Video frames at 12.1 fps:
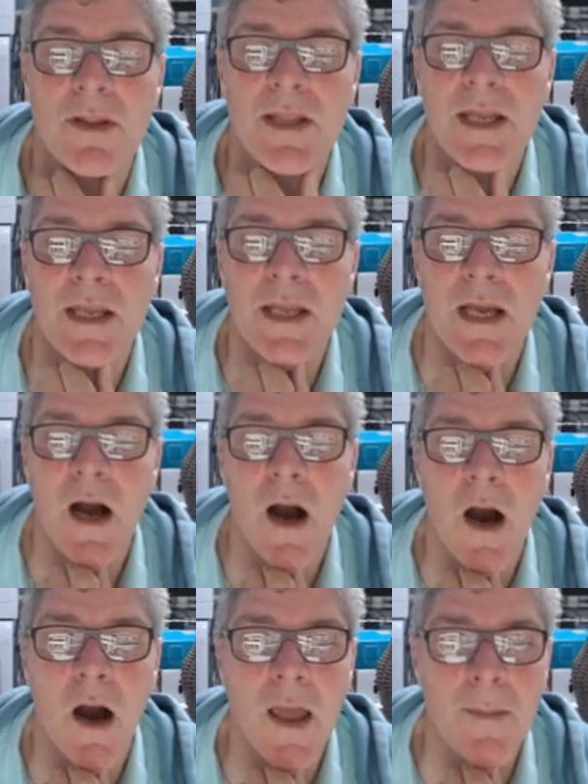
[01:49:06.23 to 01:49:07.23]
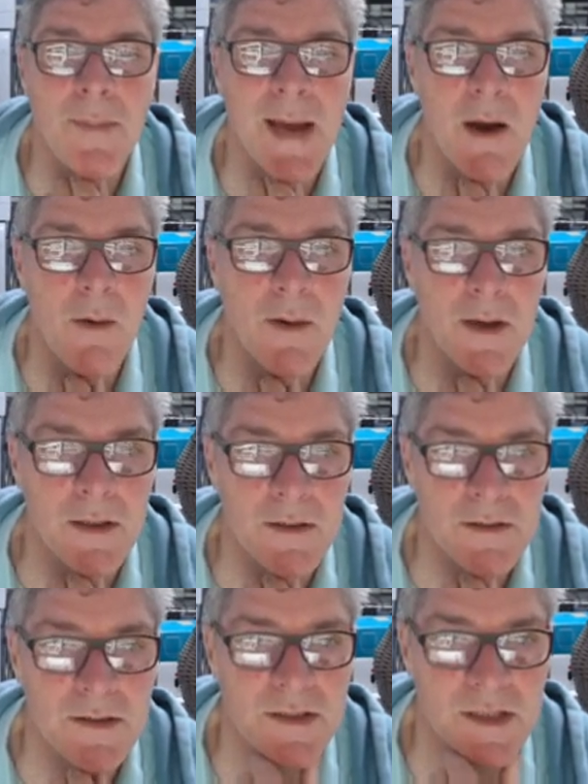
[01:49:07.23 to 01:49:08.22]
the high power
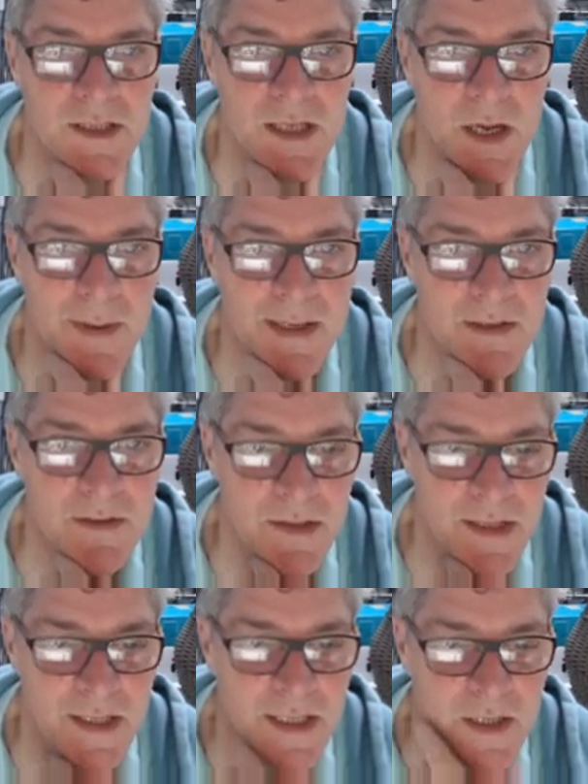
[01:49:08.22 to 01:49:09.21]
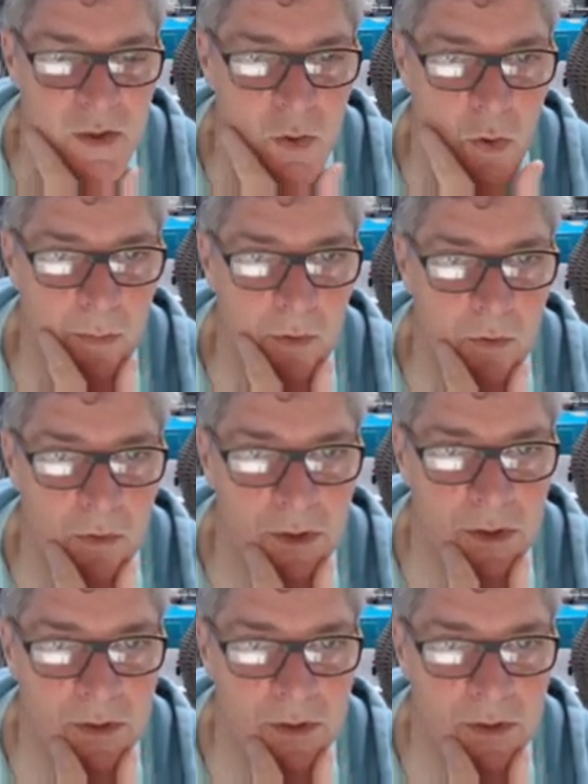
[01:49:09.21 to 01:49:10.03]
doesn't go into the core board